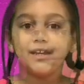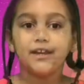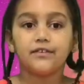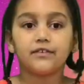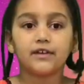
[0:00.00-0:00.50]

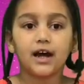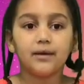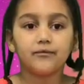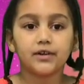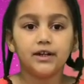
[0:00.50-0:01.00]
it's
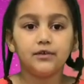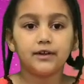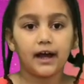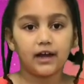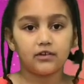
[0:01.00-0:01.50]
time for you
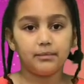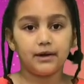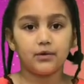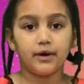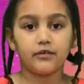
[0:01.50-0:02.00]
to ask me
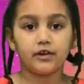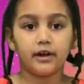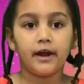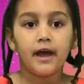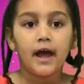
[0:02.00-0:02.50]
a question.